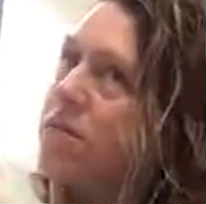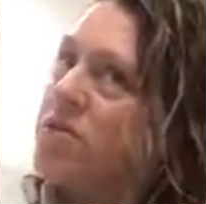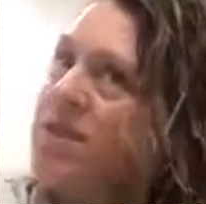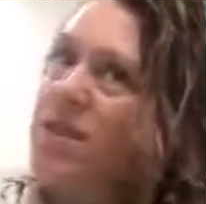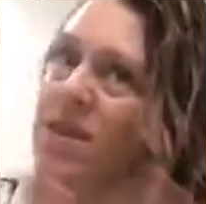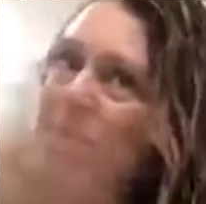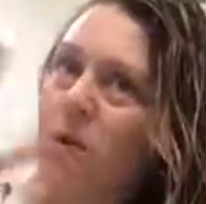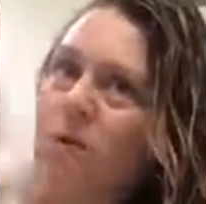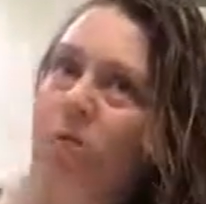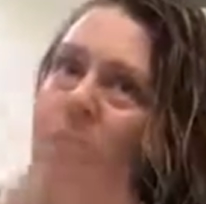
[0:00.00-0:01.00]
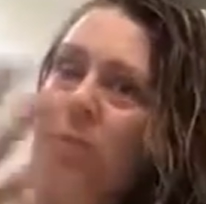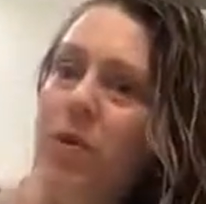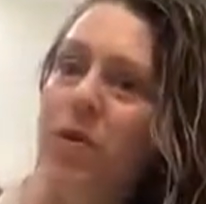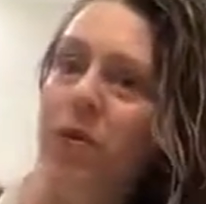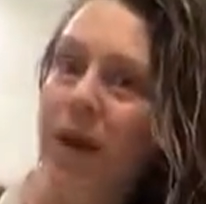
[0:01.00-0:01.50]
just see what
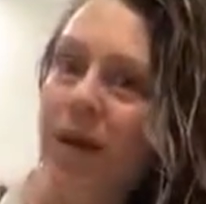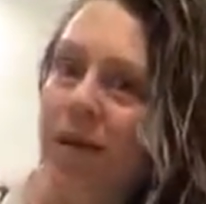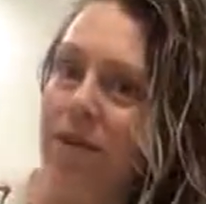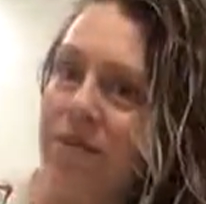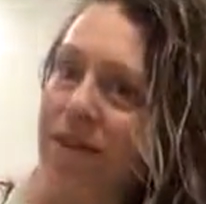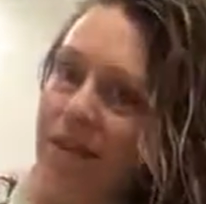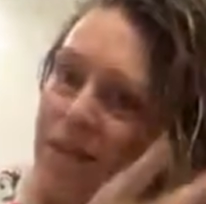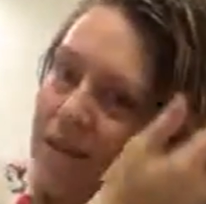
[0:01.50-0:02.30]
mood my hair is in.